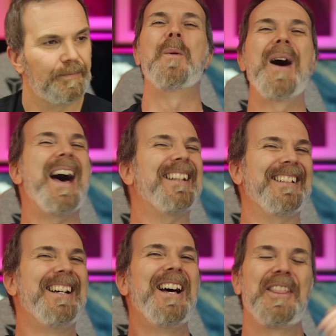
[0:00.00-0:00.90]

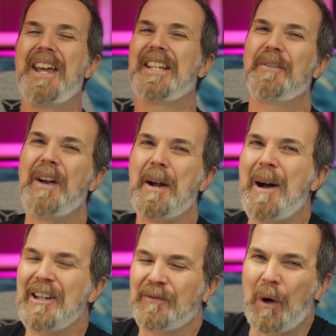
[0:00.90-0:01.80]
Well, thank you very
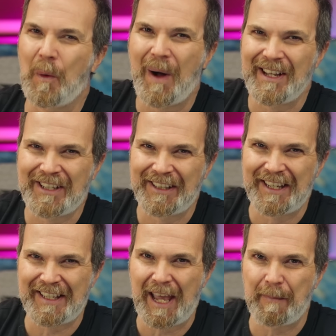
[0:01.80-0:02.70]
much for watching
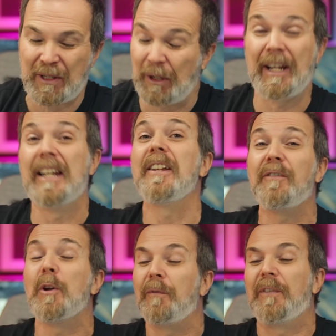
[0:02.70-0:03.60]
this episode. And
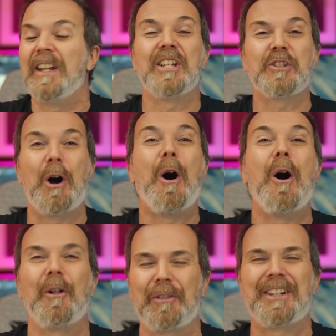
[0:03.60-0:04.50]
if you finished
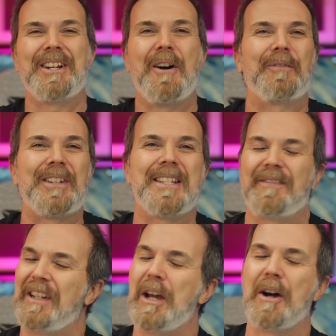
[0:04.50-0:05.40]
all three of these
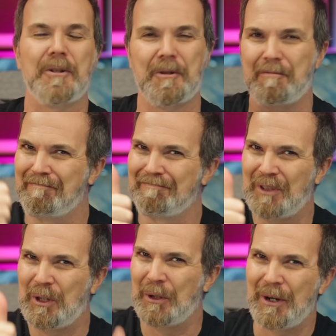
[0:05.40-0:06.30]
videos,
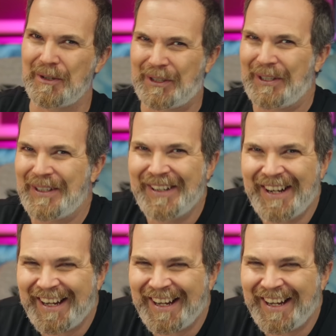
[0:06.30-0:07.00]
kudos to you.